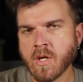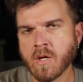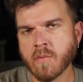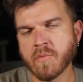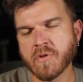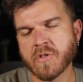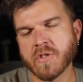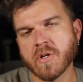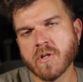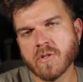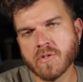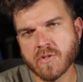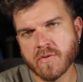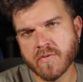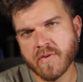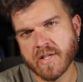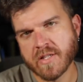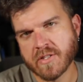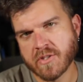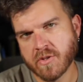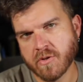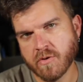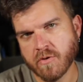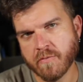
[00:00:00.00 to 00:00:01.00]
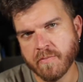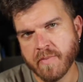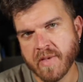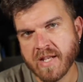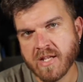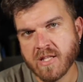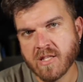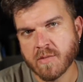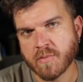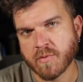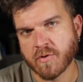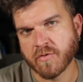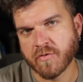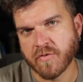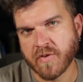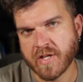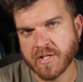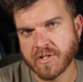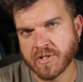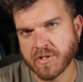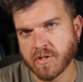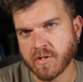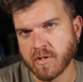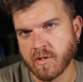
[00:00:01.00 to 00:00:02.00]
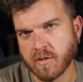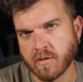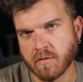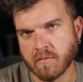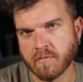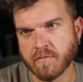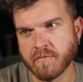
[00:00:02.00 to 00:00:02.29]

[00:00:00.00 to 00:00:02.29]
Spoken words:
but those of us who have been in the professional